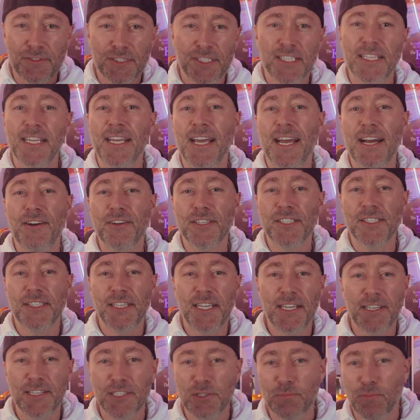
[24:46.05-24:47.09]
See how a
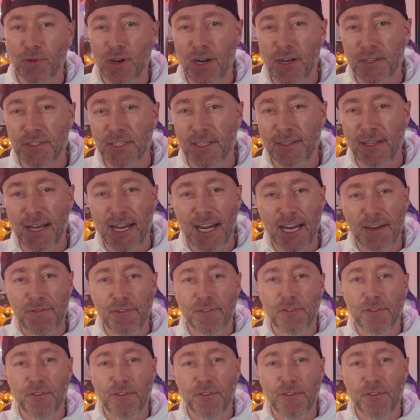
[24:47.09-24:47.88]
scene is brought to life.